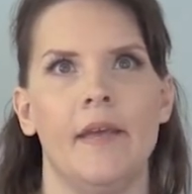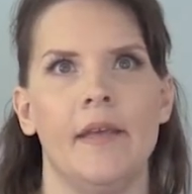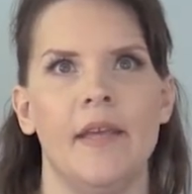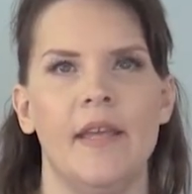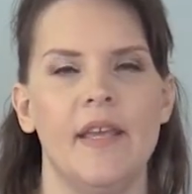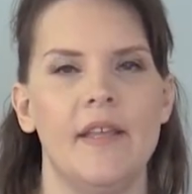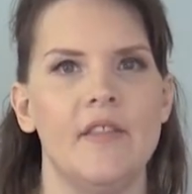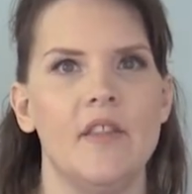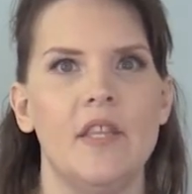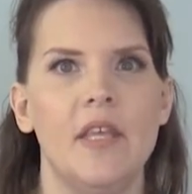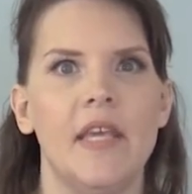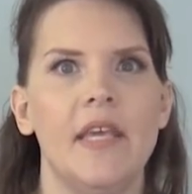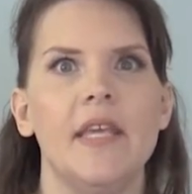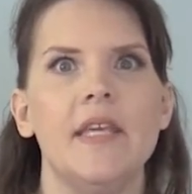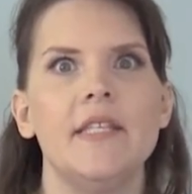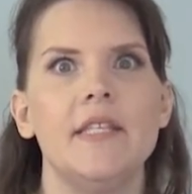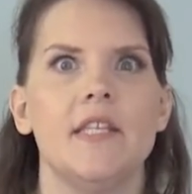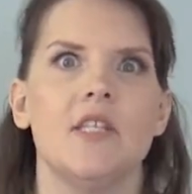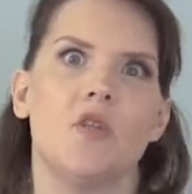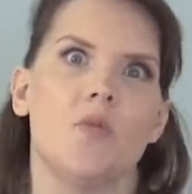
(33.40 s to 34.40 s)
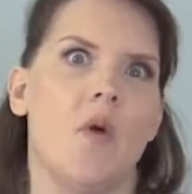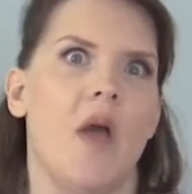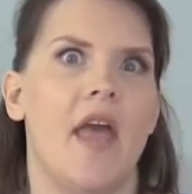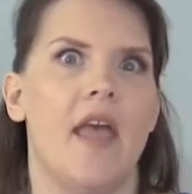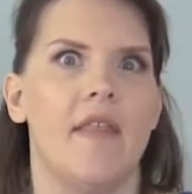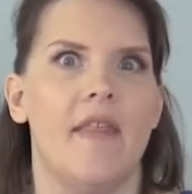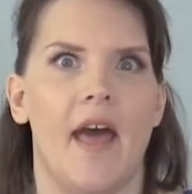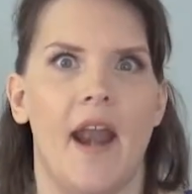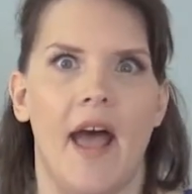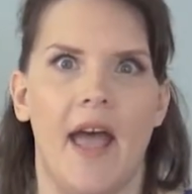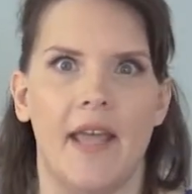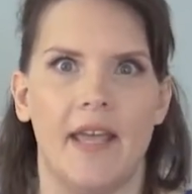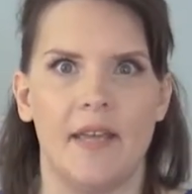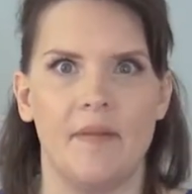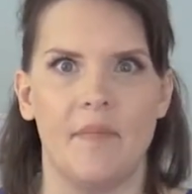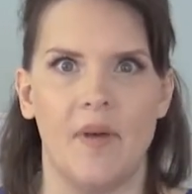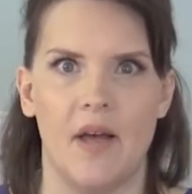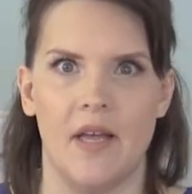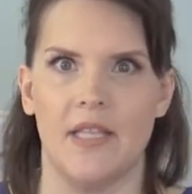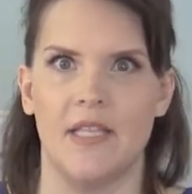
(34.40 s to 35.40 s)
in the easiest way that I
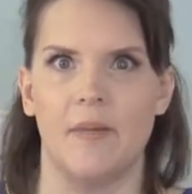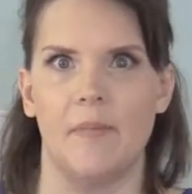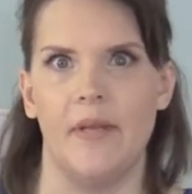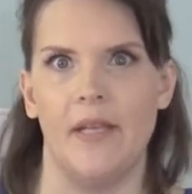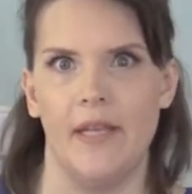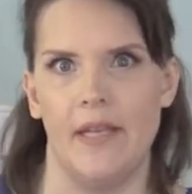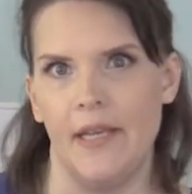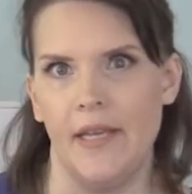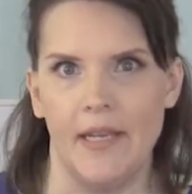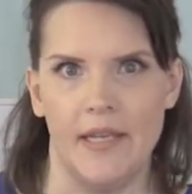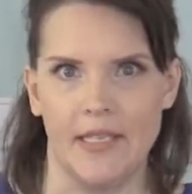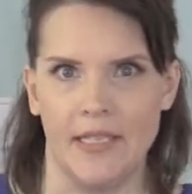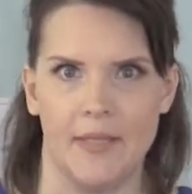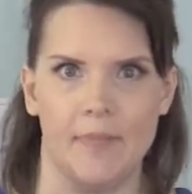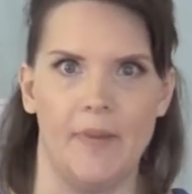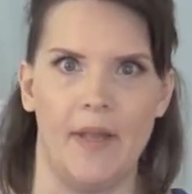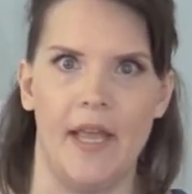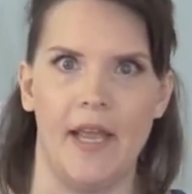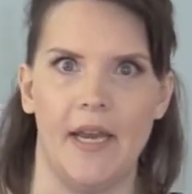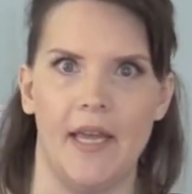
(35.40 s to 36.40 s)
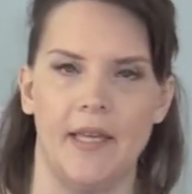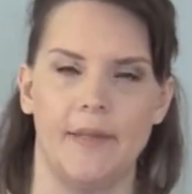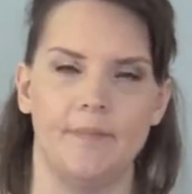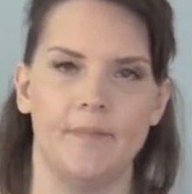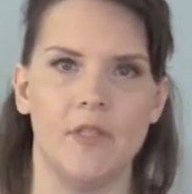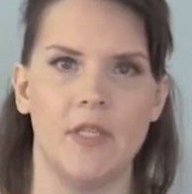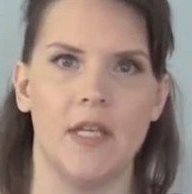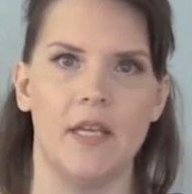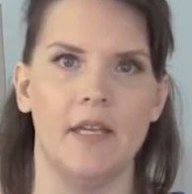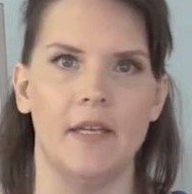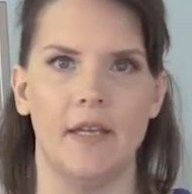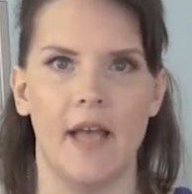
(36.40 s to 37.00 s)
can possibly explain it. See,